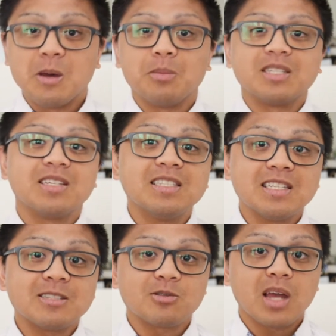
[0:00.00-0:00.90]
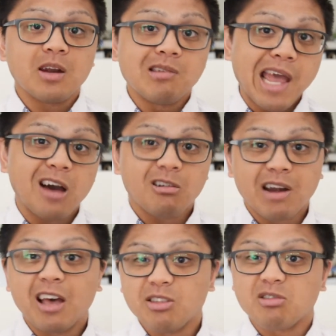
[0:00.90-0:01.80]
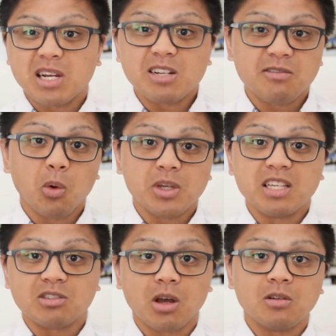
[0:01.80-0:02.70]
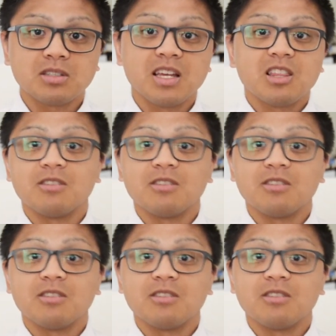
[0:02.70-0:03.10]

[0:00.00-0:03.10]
but since it's now around 3 to 4 years old,